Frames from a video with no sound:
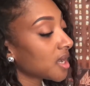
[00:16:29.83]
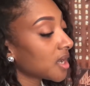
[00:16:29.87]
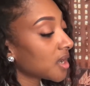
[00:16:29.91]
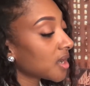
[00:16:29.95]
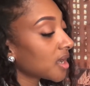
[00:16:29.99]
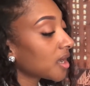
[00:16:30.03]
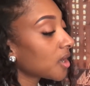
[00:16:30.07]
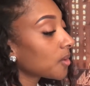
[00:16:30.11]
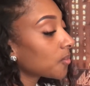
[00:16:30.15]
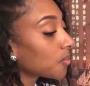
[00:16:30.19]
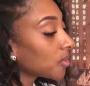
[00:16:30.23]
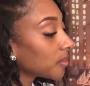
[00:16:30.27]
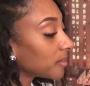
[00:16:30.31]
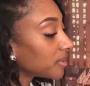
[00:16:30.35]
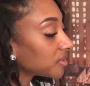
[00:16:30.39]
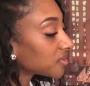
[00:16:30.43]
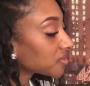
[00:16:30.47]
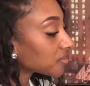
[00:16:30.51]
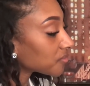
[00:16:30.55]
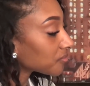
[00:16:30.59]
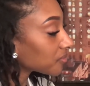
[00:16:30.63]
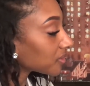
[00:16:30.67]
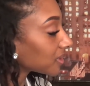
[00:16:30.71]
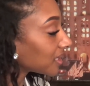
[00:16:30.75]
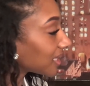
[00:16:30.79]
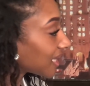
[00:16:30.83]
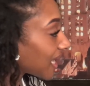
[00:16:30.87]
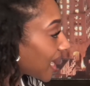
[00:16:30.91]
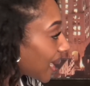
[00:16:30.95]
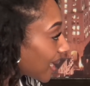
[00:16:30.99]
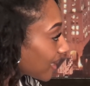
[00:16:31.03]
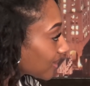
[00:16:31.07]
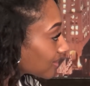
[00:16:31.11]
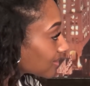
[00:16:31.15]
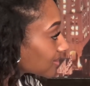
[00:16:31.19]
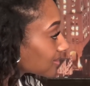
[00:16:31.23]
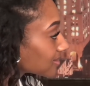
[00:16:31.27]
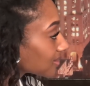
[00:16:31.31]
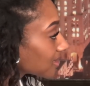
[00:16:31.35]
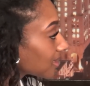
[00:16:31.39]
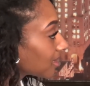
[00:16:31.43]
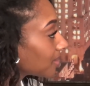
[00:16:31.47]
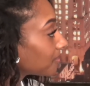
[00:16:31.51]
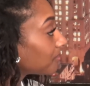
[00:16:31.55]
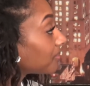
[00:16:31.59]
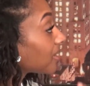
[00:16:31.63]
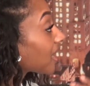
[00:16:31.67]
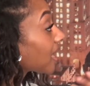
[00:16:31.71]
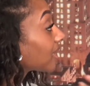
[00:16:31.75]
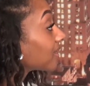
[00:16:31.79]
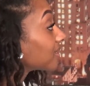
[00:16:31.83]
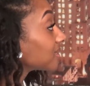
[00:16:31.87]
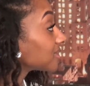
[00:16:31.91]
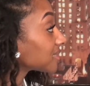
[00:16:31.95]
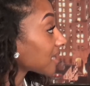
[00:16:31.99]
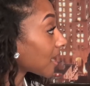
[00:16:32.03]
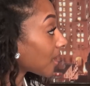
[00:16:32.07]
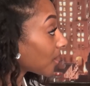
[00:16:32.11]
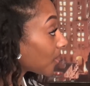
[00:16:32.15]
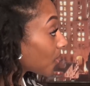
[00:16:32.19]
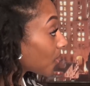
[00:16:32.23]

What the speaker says: help women to relax, balance out